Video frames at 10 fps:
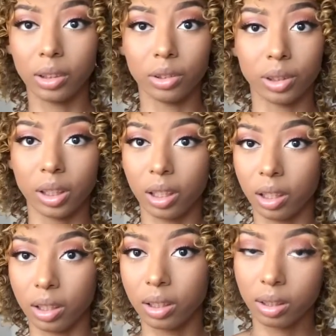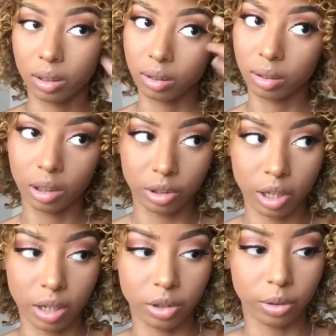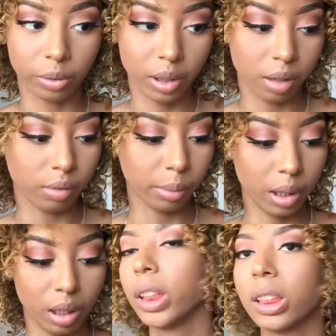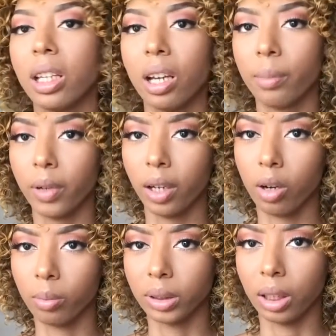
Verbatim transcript: interested in this catastrophe of a wig, this didn't come with any combs